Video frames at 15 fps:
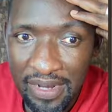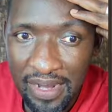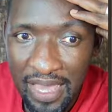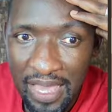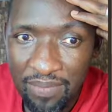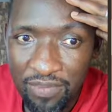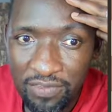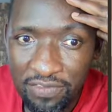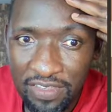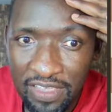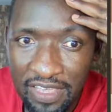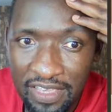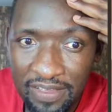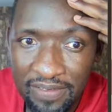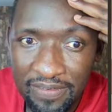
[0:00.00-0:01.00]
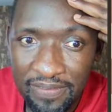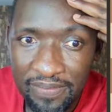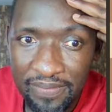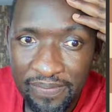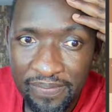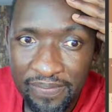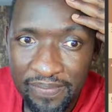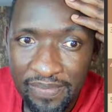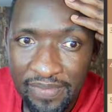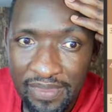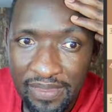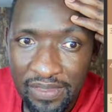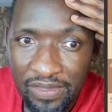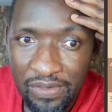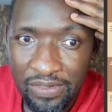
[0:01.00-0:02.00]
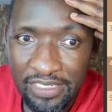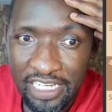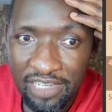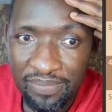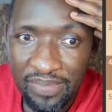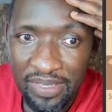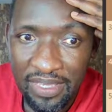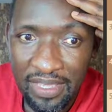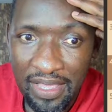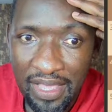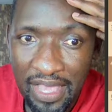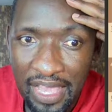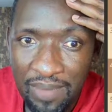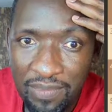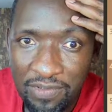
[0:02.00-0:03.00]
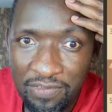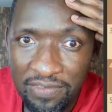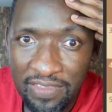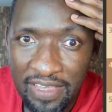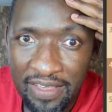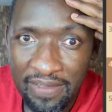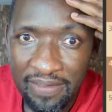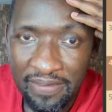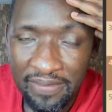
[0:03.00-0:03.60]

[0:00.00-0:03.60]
I move here, you check me, I move there.